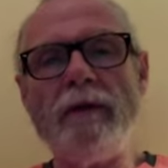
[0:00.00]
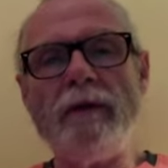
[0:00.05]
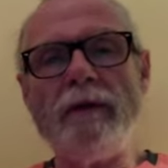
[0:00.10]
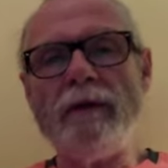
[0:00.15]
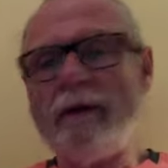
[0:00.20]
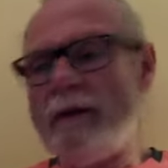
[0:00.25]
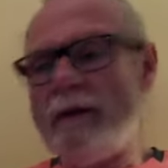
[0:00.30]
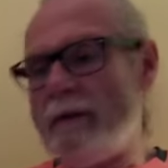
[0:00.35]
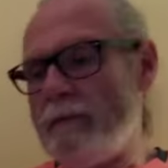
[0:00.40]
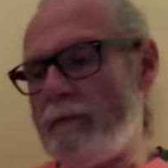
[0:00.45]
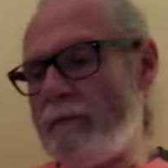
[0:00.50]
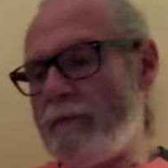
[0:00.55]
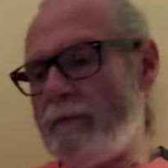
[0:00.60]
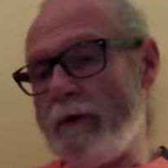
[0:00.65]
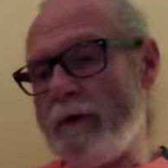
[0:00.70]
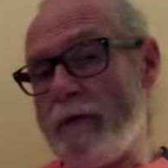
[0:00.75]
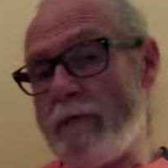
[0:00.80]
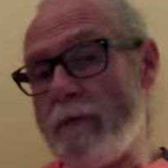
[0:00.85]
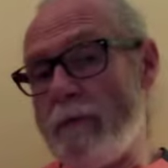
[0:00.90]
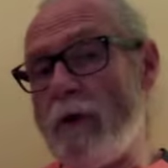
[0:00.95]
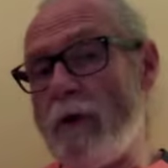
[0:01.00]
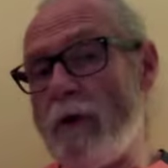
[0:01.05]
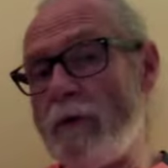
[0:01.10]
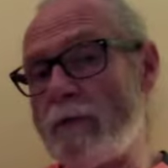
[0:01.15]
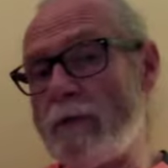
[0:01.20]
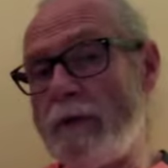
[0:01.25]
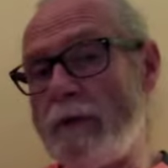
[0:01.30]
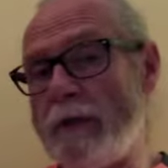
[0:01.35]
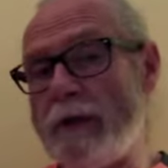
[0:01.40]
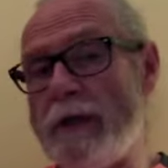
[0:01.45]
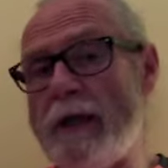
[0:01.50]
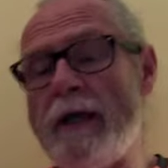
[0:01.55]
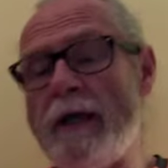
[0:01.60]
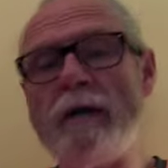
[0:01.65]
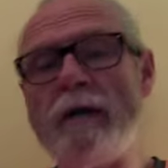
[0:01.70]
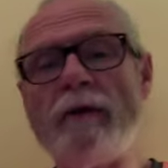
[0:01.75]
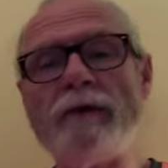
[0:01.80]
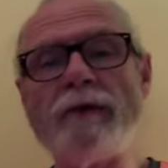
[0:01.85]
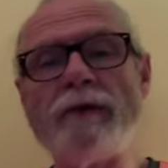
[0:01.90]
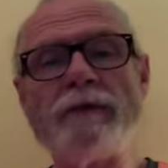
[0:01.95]
The alternate
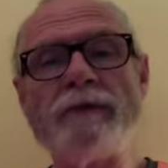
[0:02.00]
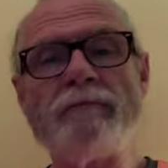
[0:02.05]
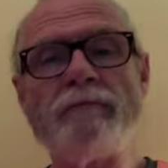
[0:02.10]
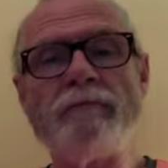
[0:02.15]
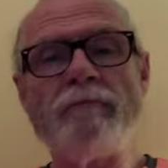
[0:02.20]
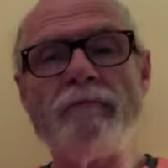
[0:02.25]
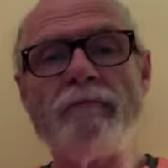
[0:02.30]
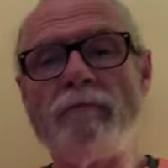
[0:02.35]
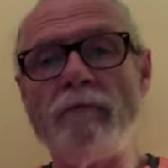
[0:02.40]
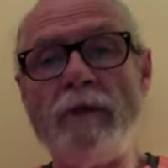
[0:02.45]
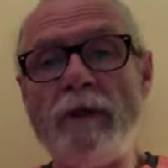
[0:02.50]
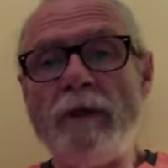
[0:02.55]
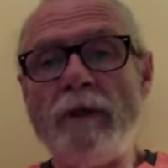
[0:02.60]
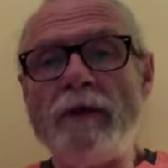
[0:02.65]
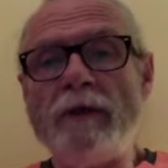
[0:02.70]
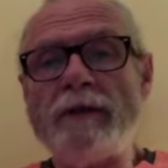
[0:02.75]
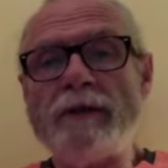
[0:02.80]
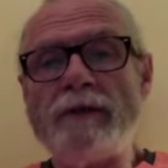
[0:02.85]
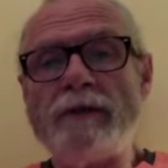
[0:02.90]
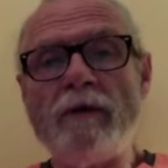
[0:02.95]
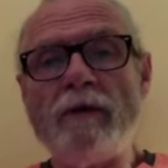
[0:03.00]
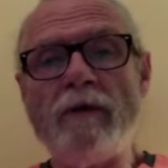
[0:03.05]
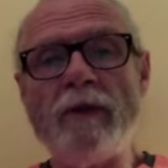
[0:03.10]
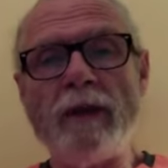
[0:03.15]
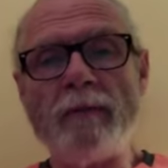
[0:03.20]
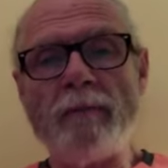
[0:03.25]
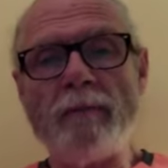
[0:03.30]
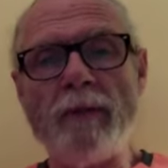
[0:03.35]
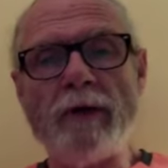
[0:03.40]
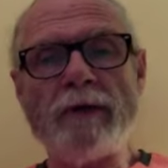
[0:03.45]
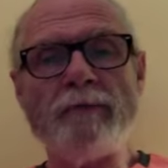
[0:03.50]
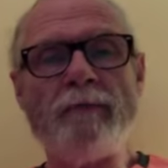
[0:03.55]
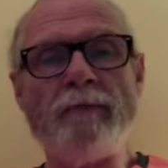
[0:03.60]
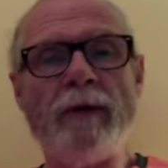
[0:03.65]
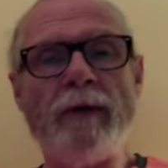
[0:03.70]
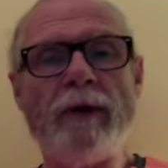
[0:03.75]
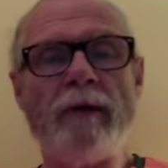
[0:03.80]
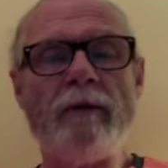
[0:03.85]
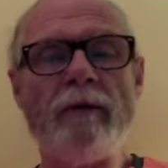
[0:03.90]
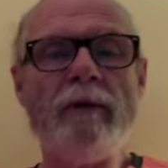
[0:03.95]
care just really isn't all that much
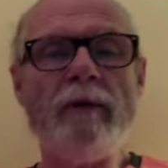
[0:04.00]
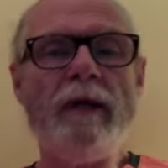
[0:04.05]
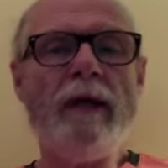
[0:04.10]
better,